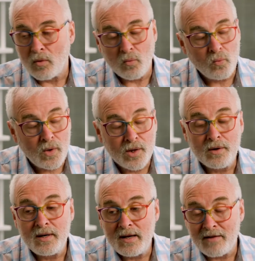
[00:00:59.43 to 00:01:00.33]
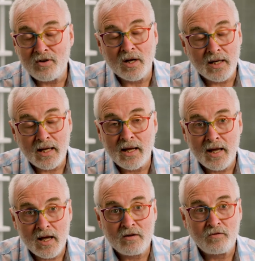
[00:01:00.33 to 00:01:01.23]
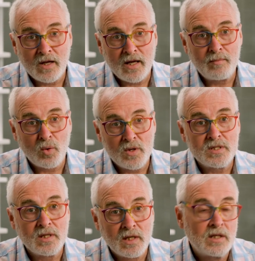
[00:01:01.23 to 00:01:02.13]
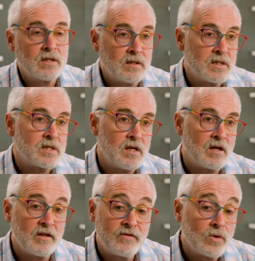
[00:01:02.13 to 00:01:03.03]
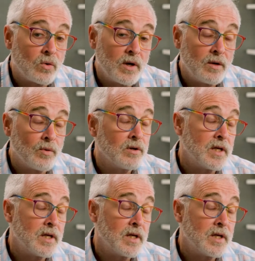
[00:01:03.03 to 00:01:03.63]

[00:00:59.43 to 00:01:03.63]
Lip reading: we are never going to get ahead of lead poisoning in the city of Cleveland or anywhere in the